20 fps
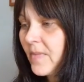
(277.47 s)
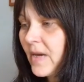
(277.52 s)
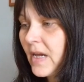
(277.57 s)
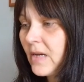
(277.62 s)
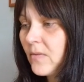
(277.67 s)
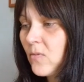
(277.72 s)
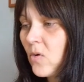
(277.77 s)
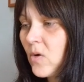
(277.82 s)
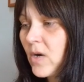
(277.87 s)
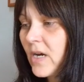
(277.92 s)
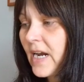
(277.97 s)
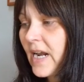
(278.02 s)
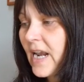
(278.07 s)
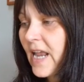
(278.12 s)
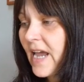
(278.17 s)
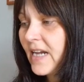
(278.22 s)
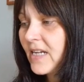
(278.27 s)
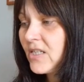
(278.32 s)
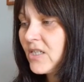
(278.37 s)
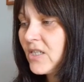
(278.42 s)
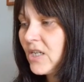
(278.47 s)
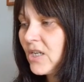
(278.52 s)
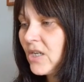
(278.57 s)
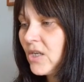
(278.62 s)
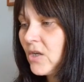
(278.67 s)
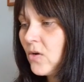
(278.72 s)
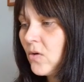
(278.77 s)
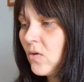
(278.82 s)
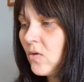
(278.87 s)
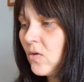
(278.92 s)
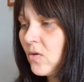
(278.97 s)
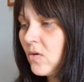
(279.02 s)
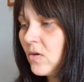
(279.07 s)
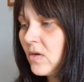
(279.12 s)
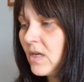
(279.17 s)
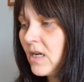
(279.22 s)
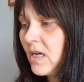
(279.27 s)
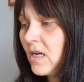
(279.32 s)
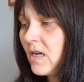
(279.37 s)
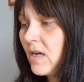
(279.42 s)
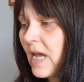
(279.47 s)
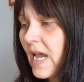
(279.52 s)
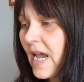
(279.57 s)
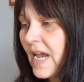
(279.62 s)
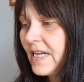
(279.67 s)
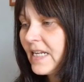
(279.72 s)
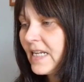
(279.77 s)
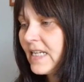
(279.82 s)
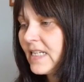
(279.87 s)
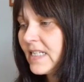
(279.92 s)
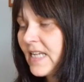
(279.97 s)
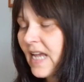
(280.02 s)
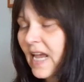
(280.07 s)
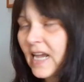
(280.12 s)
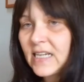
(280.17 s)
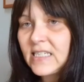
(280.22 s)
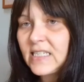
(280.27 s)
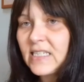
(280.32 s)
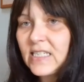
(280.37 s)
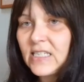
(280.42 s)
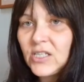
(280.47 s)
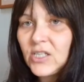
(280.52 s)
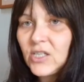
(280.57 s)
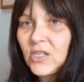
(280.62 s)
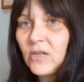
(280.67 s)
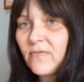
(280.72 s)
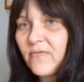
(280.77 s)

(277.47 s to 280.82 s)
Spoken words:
It will collect your any taxes,